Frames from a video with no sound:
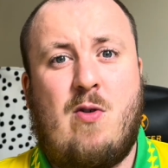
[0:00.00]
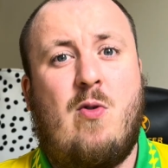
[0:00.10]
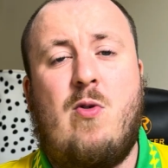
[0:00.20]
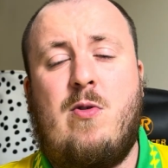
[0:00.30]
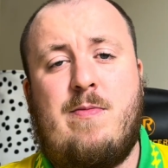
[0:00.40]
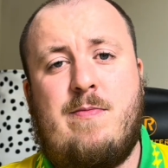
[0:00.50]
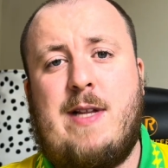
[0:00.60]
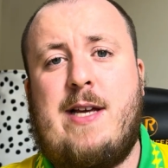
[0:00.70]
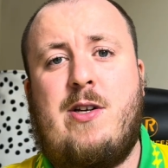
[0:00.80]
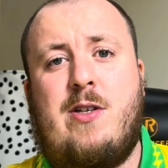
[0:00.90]
Or
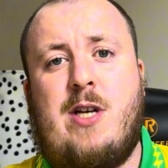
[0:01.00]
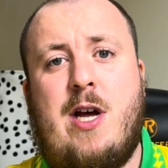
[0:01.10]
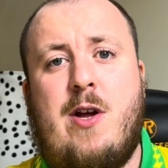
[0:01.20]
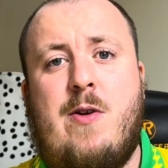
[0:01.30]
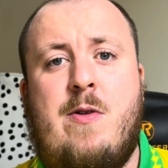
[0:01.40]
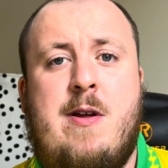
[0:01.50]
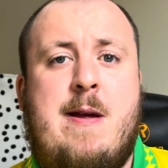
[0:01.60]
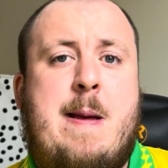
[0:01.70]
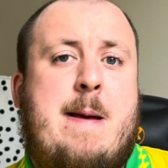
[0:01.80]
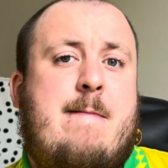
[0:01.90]
they could go
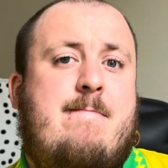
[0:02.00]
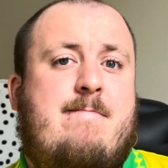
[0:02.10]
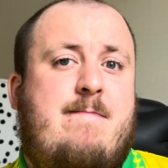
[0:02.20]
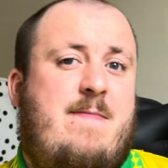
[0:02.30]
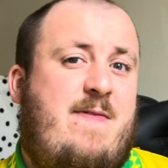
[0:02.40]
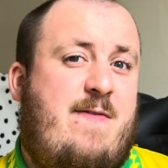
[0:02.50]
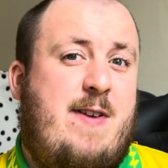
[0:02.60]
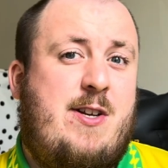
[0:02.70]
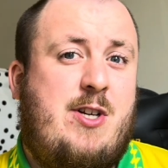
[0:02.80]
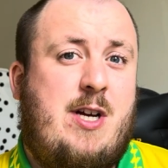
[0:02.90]

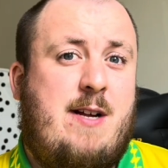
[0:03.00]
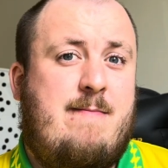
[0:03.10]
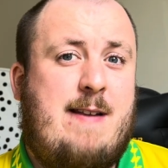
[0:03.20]
Fisher